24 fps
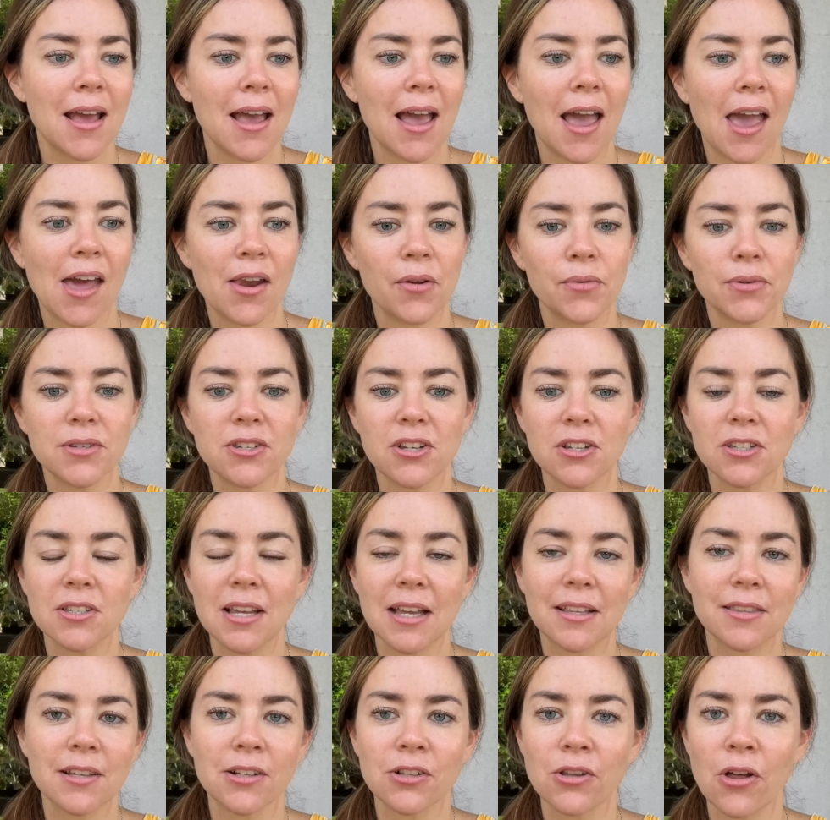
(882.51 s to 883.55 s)
And it was just
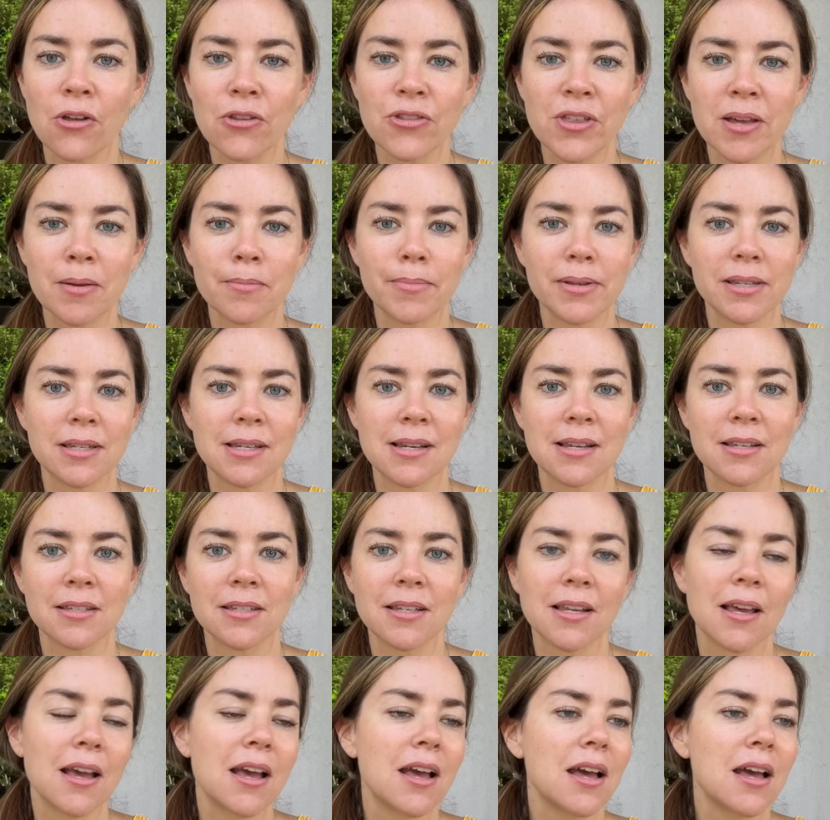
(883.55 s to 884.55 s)
like the clothing business.